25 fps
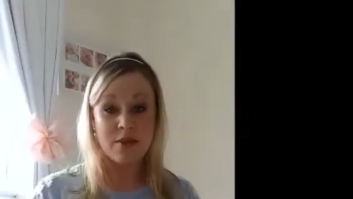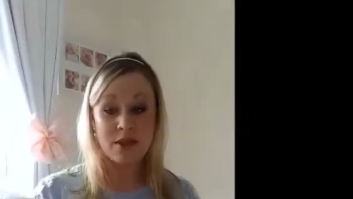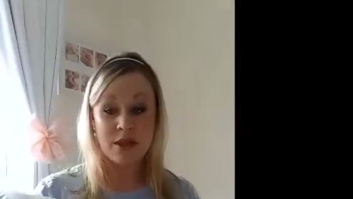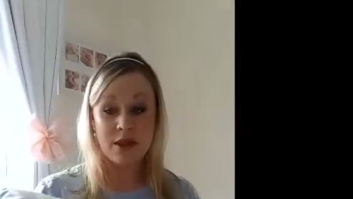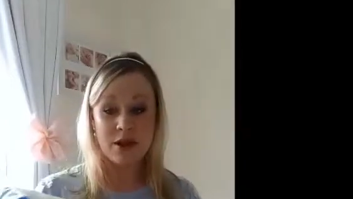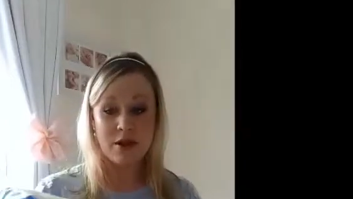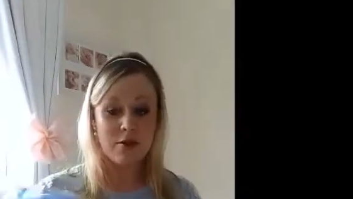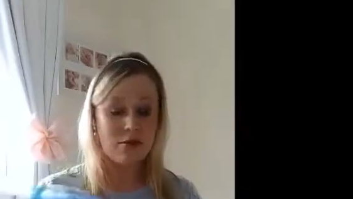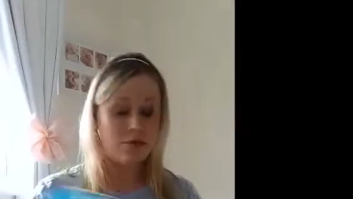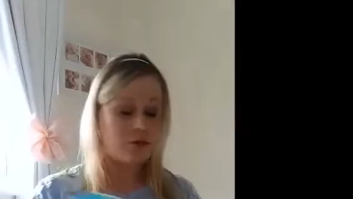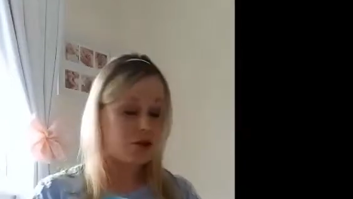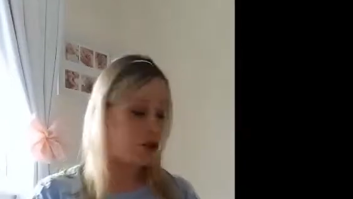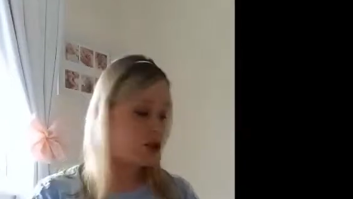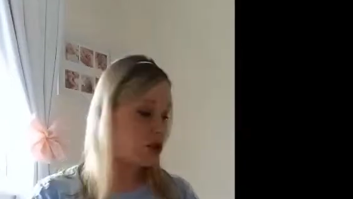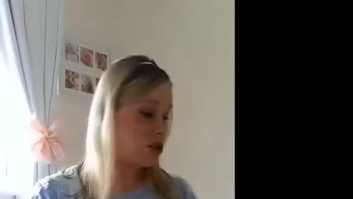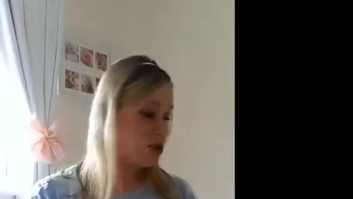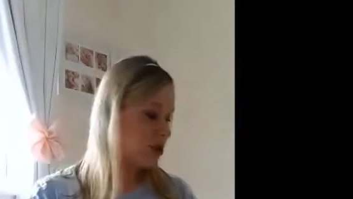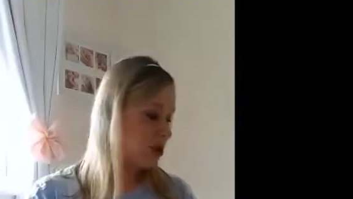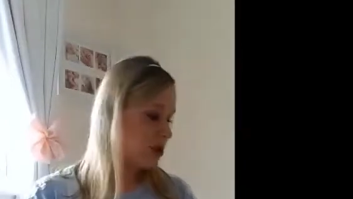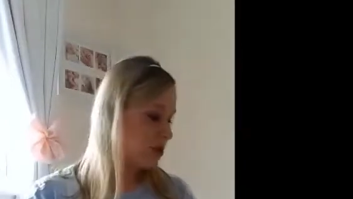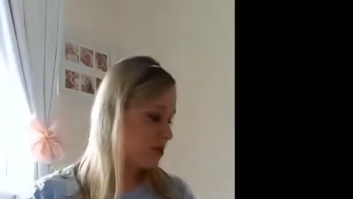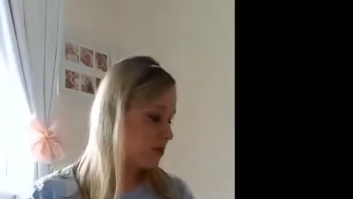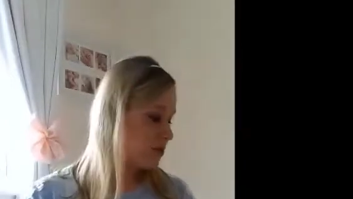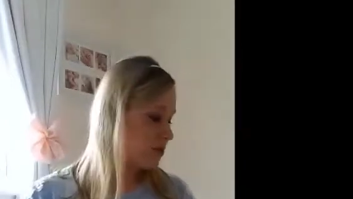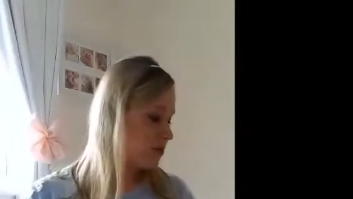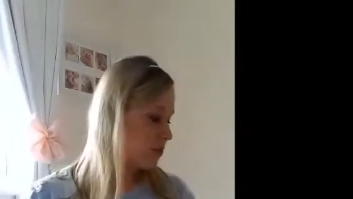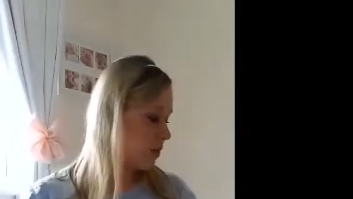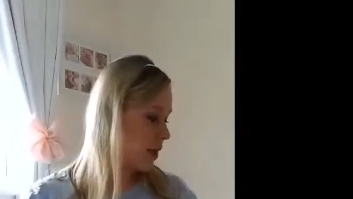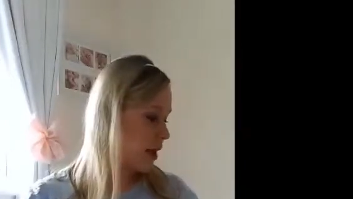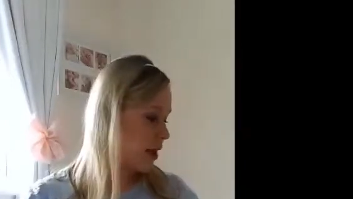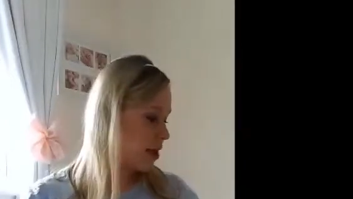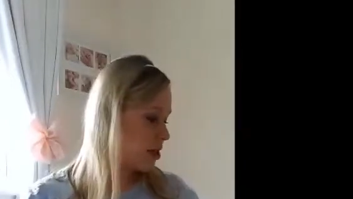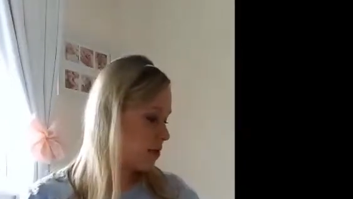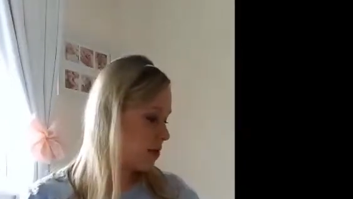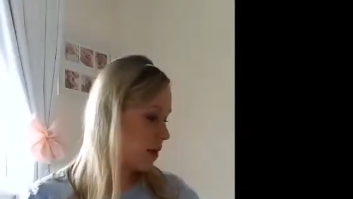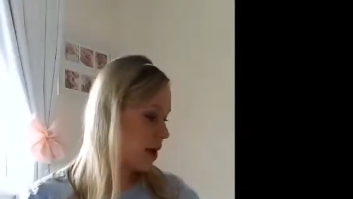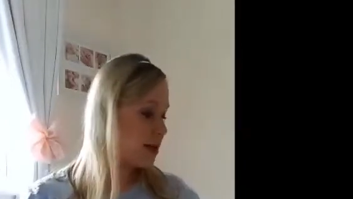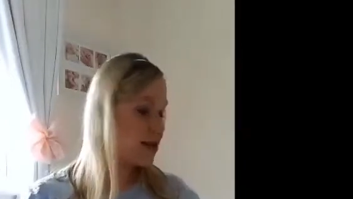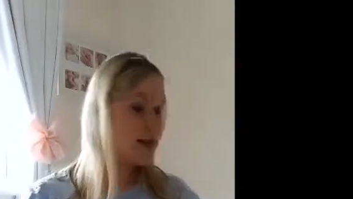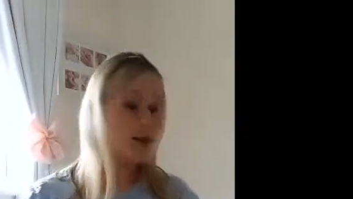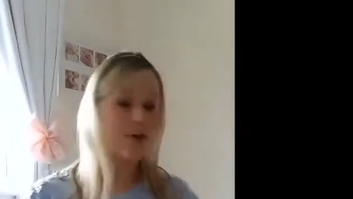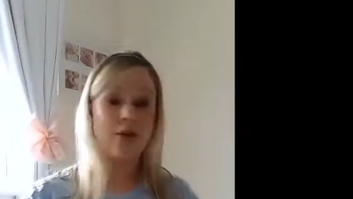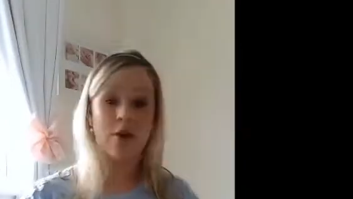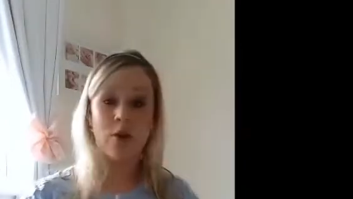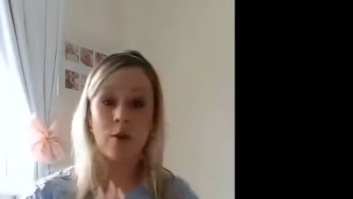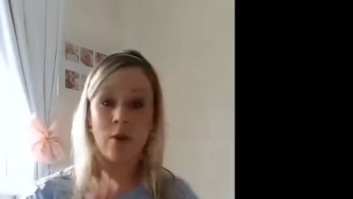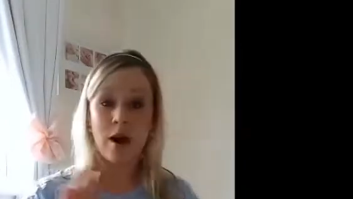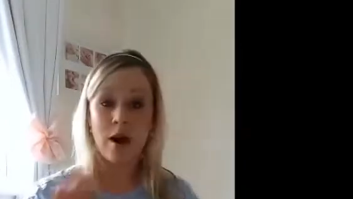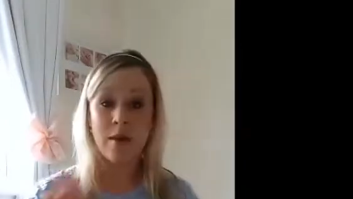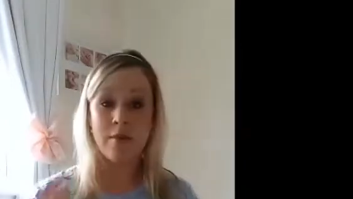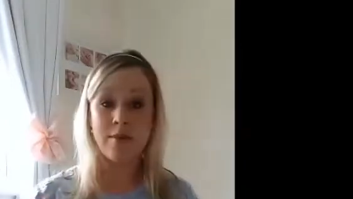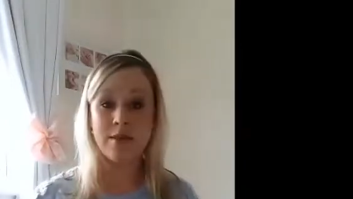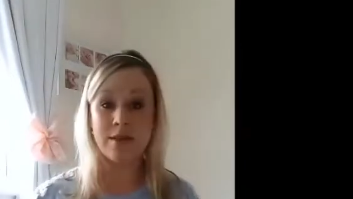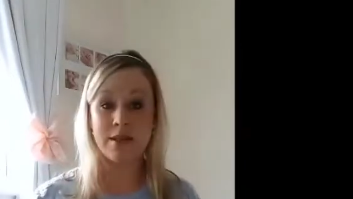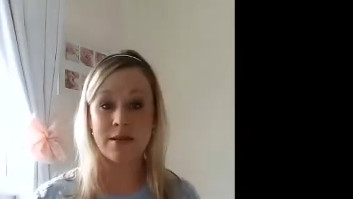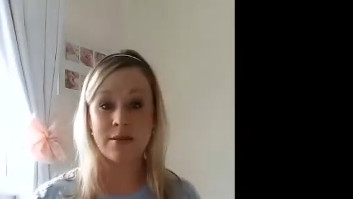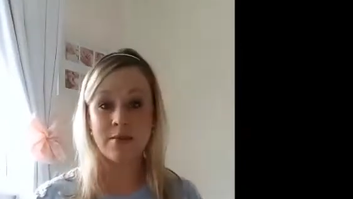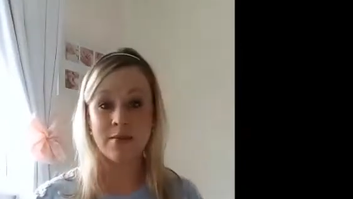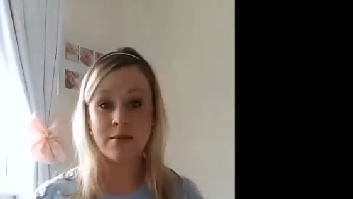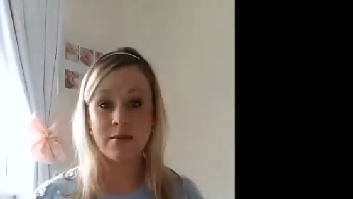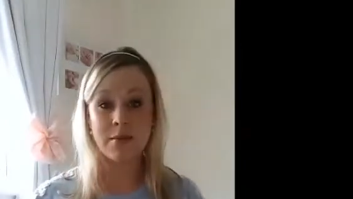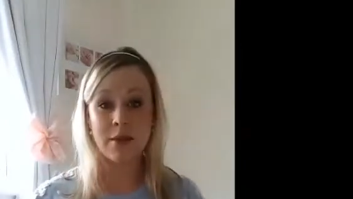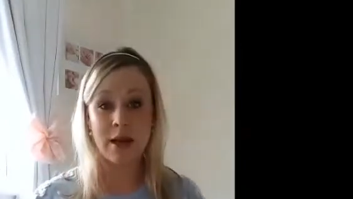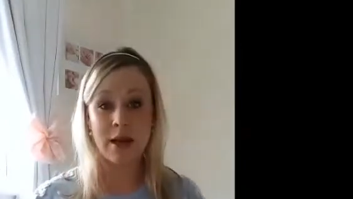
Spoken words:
so just use some antibacterial wipes,